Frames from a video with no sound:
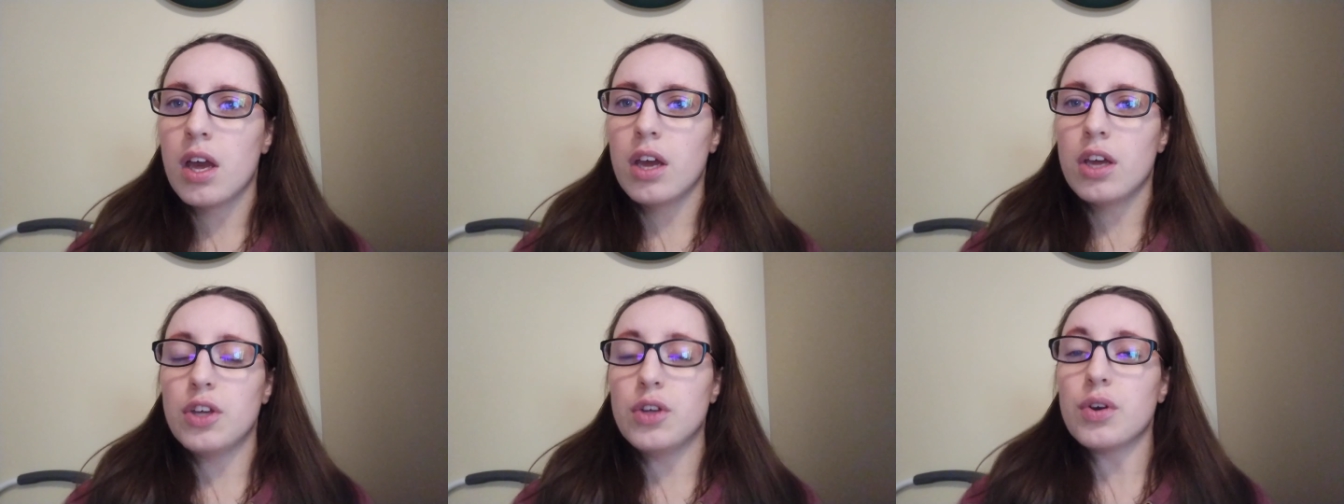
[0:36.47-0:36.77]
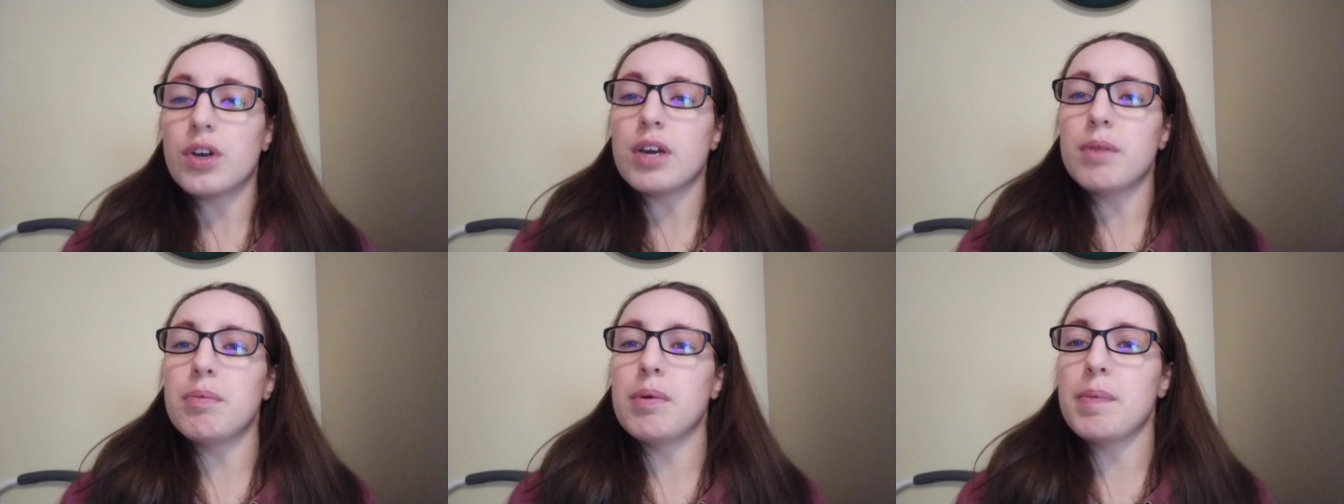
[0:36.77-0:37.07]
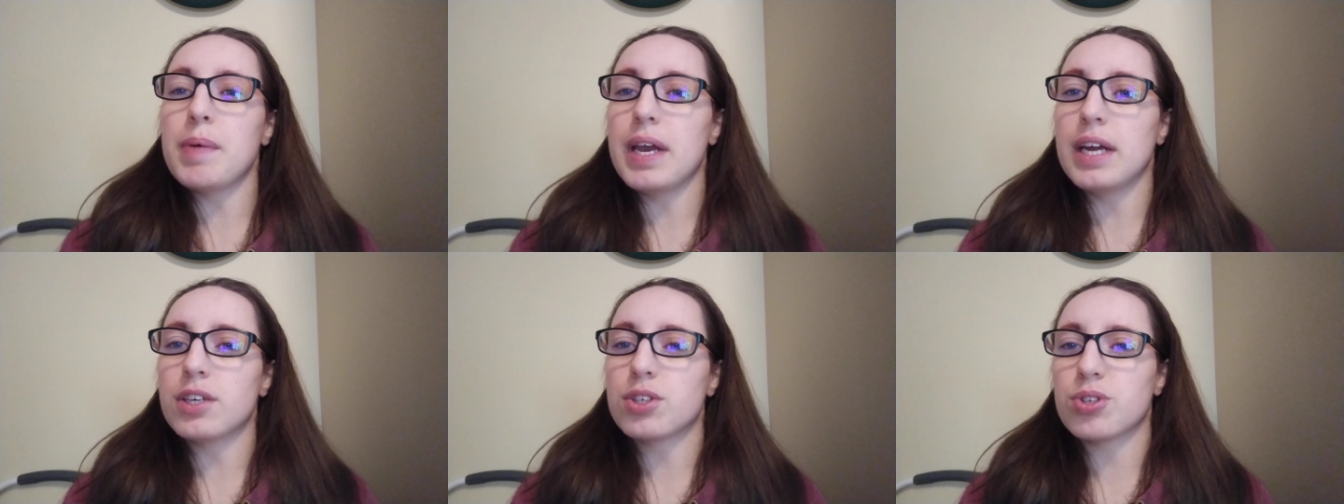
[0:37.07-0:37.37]
You can be
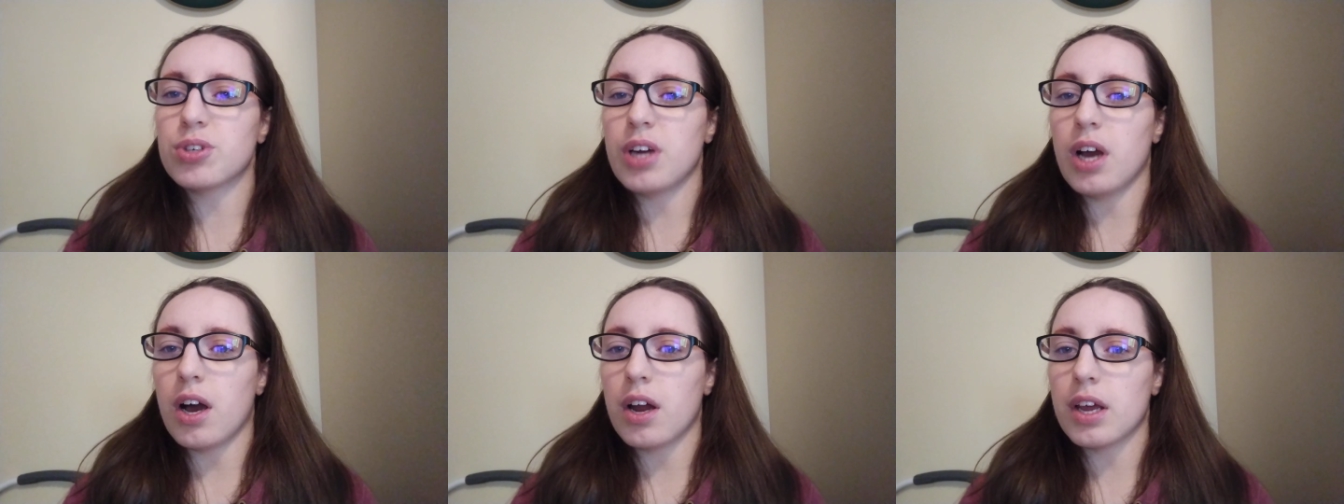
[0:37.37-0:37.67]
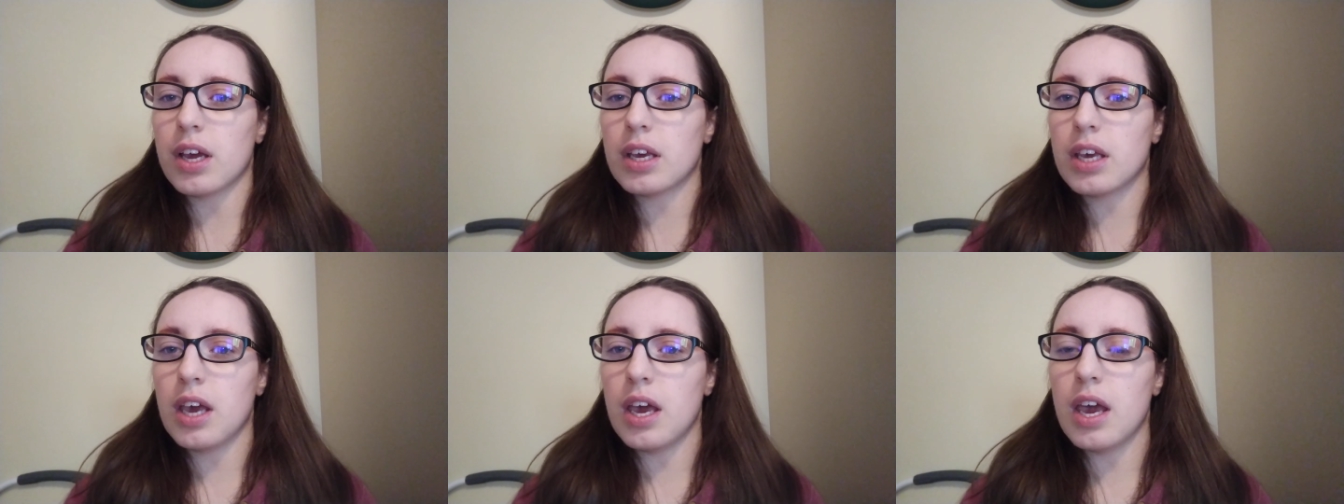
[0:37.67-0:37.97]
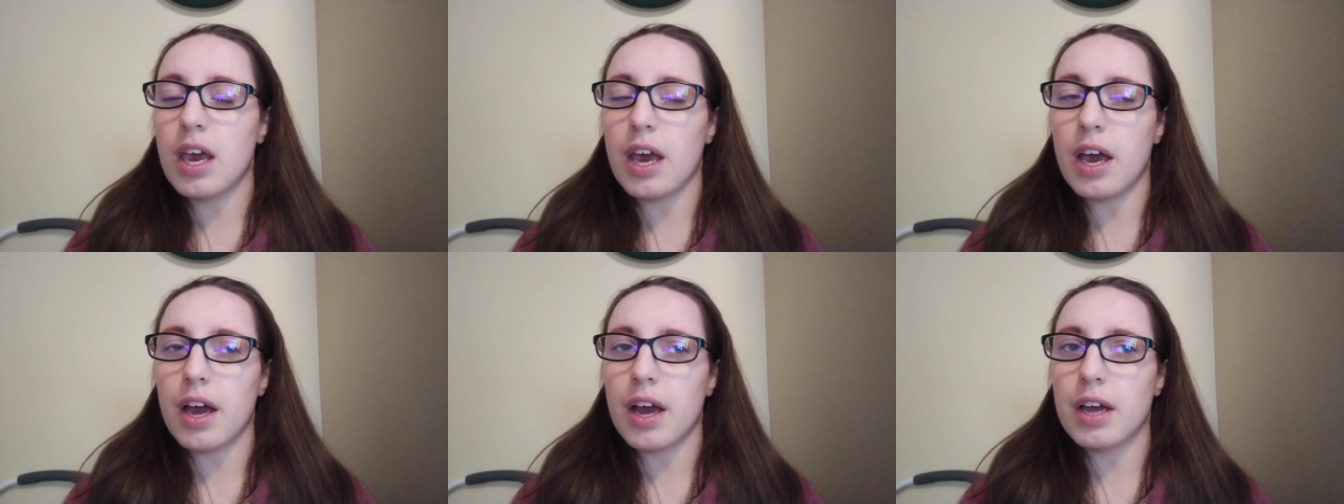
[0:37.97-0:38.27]
patriotic
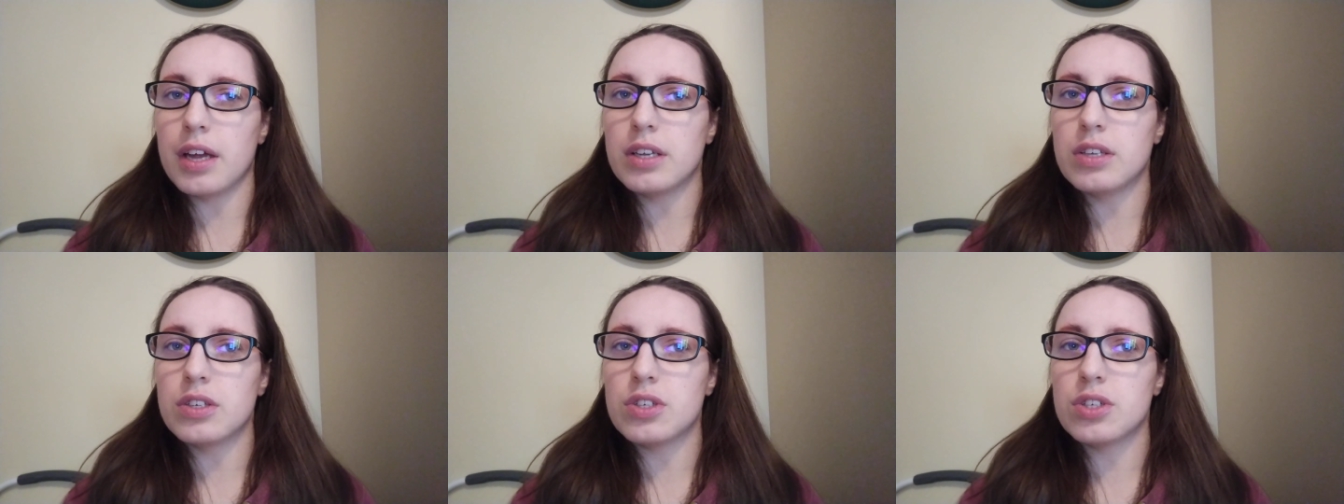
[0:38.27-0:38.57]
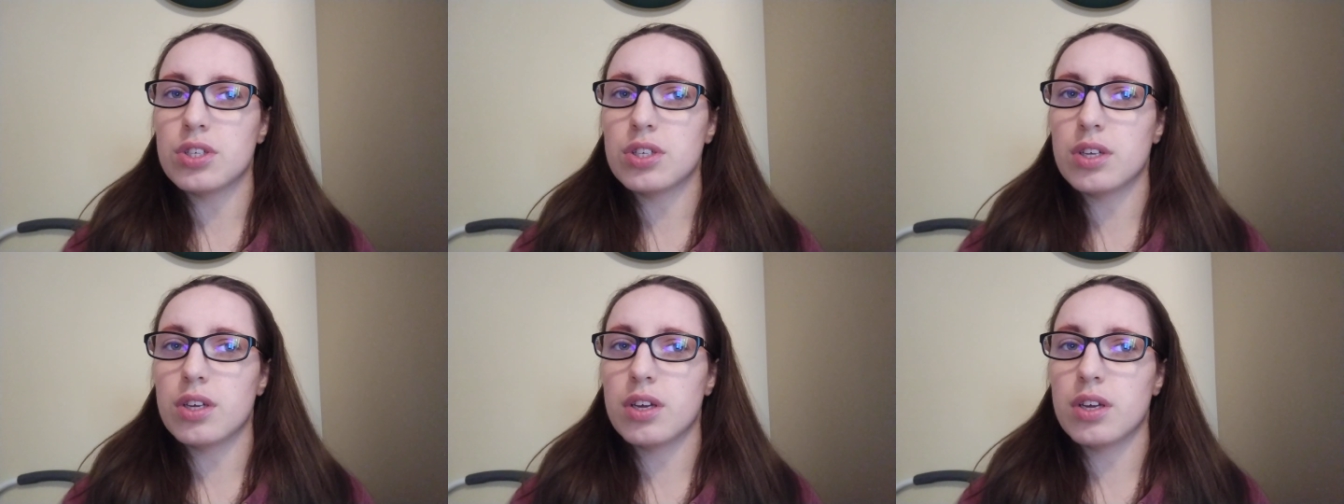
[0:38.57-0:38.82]
and